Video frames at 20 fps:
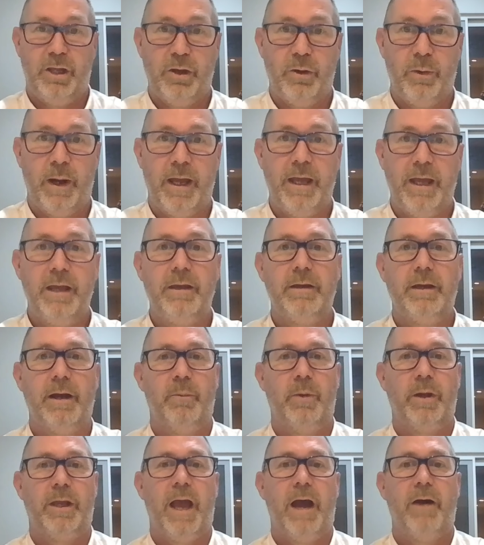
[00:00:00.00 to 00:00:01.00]
in the U A
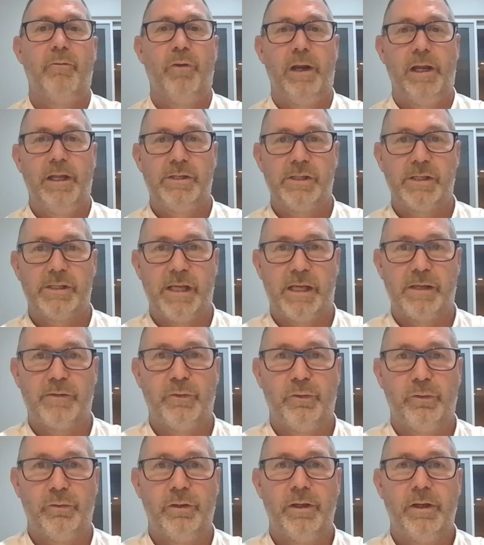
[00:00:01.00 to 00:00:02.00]
E, and we get really
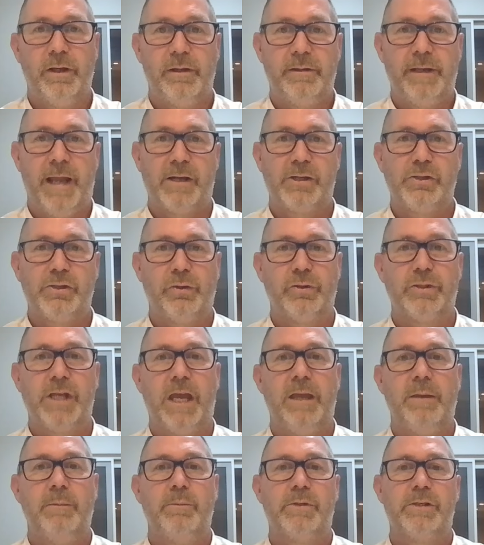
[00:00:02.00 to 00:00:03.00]
successful
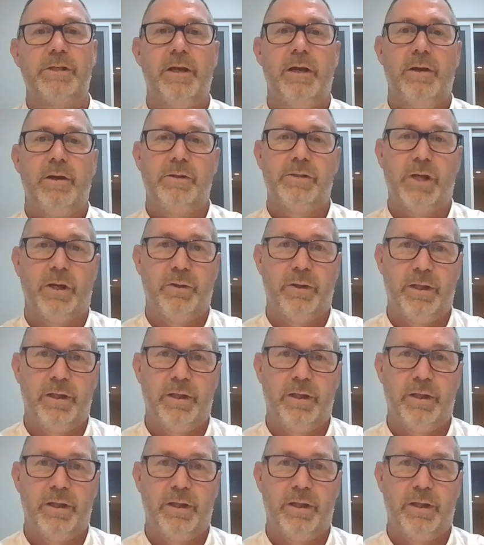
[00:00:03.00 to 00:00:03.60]
national teams,